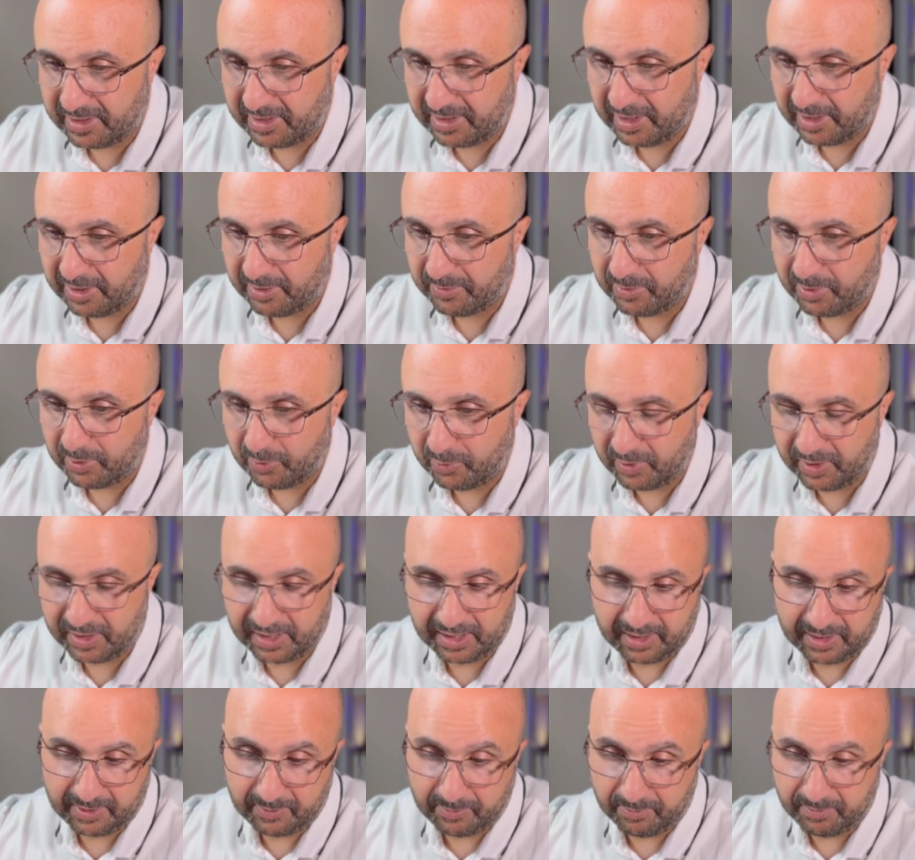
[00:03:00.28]
there, but we're
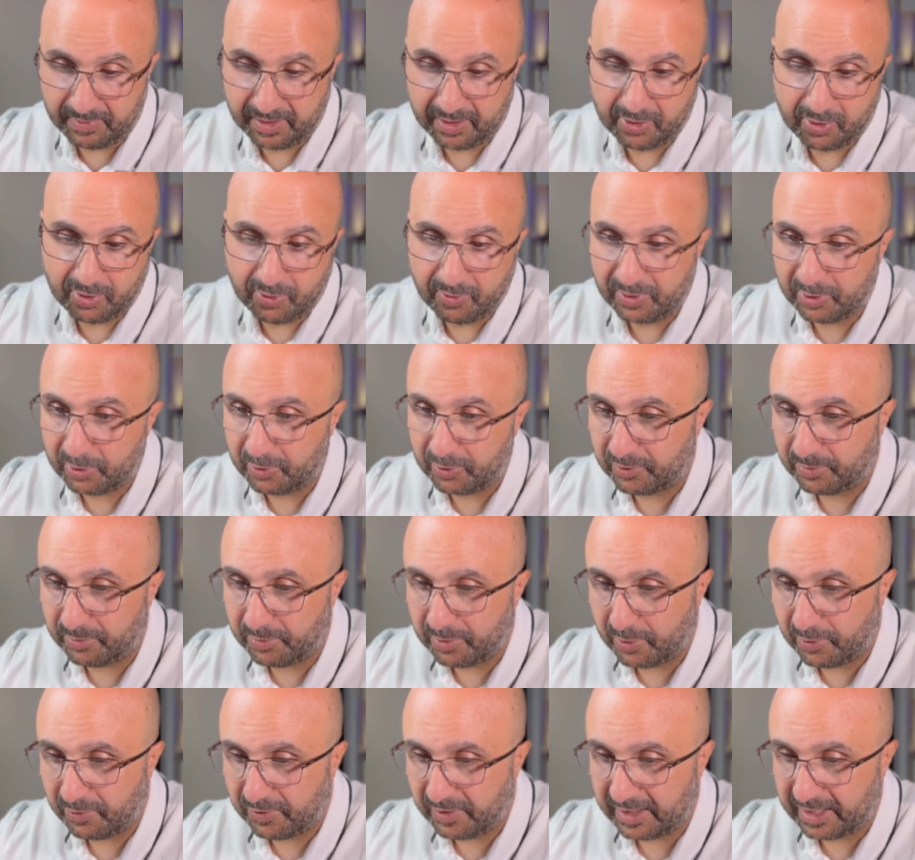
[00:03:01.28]
going to be going over
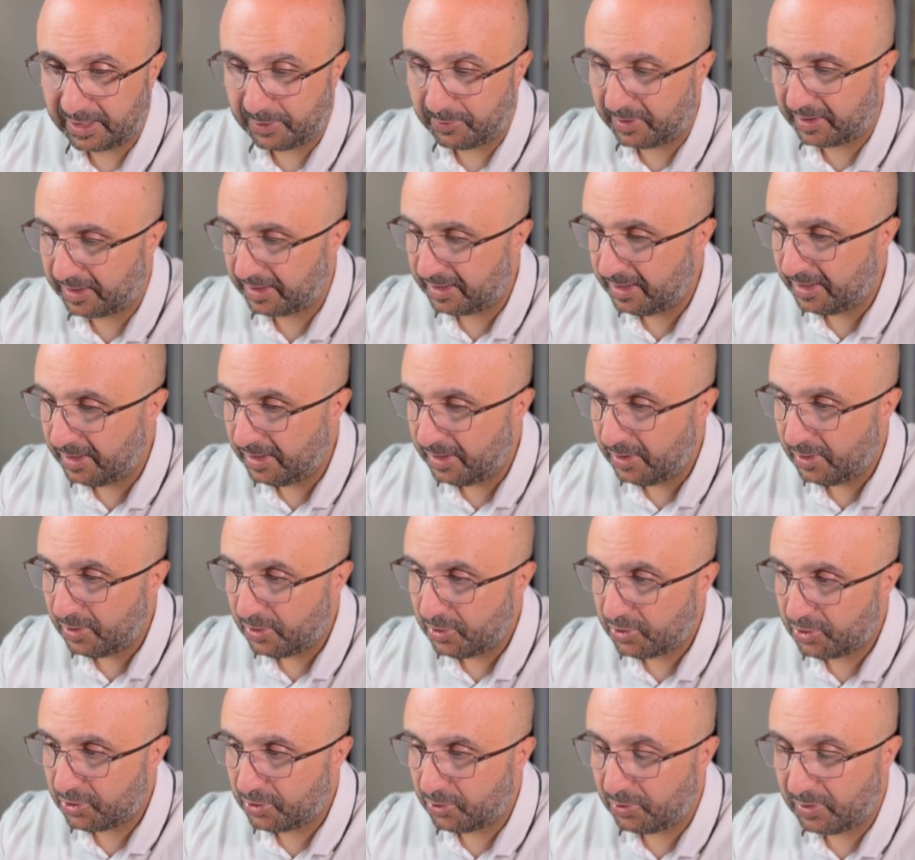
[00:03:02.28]
both anyway.
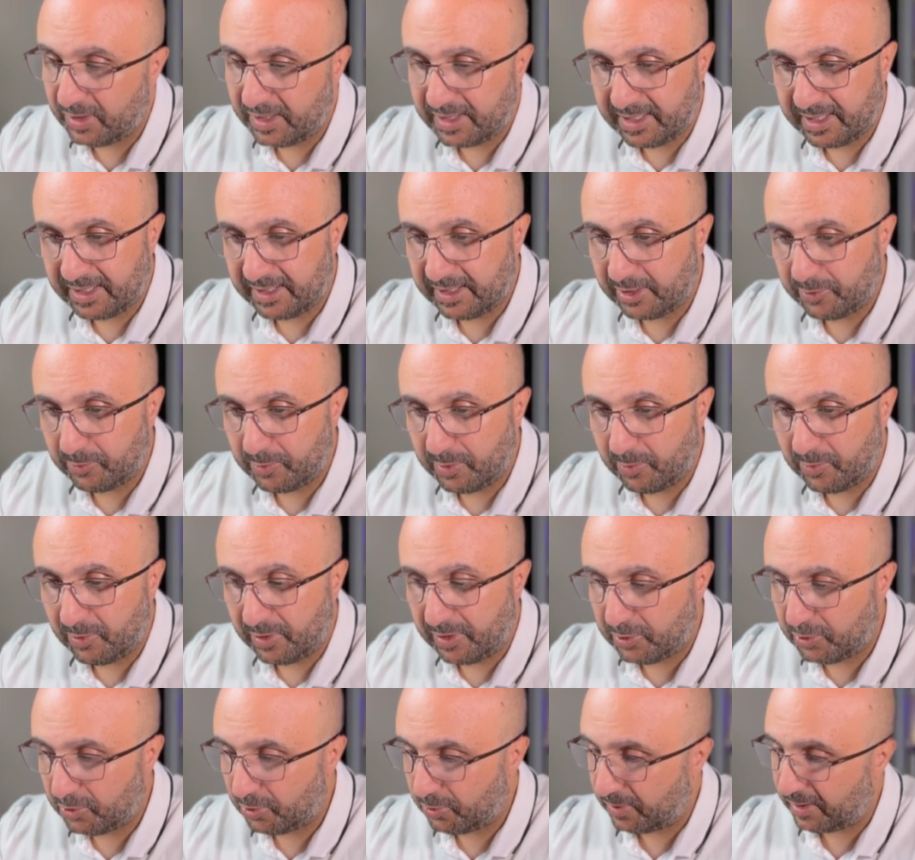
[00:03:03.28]
So let's say that we
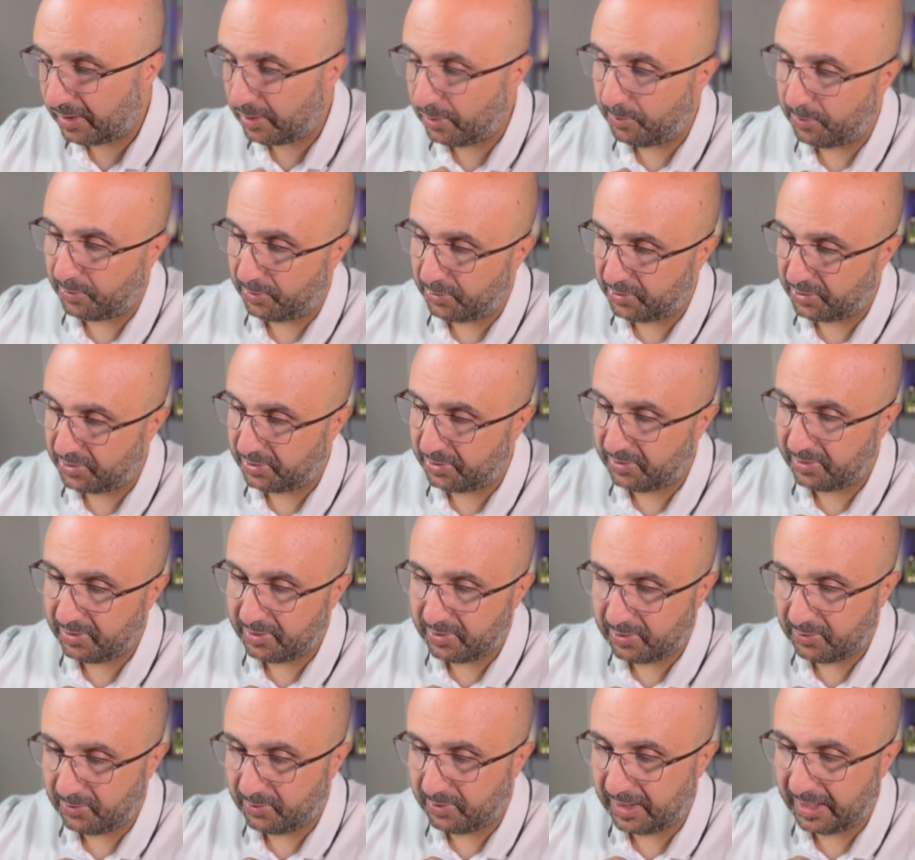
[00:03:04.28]
wanted to create a person.
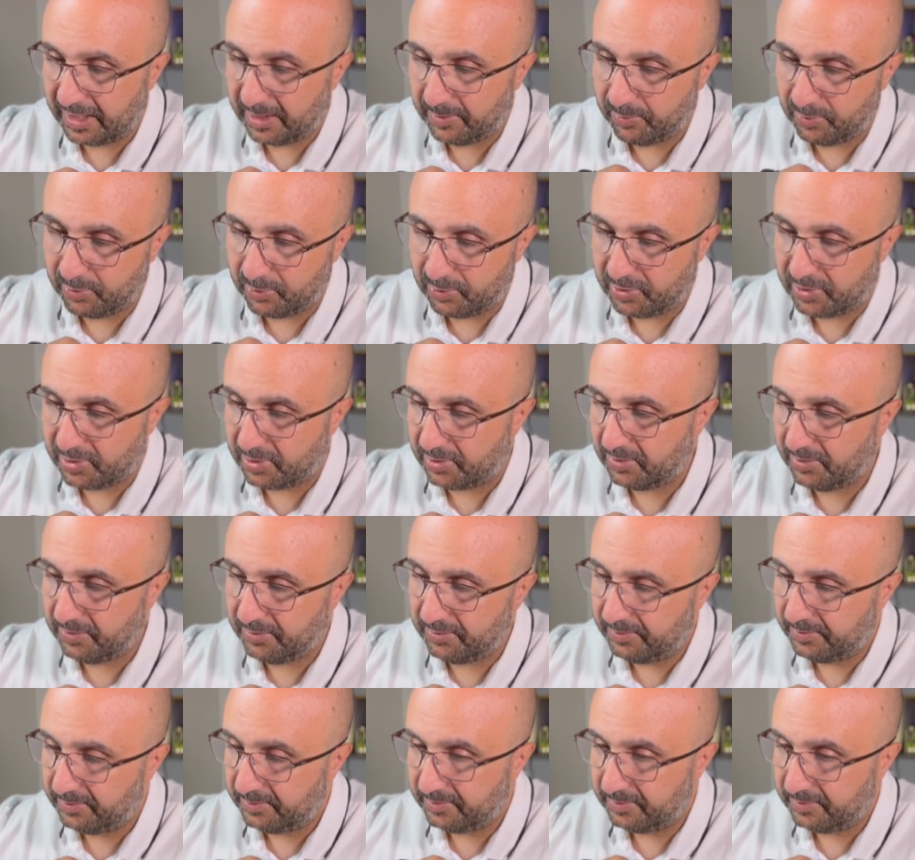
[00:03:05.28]
So let person,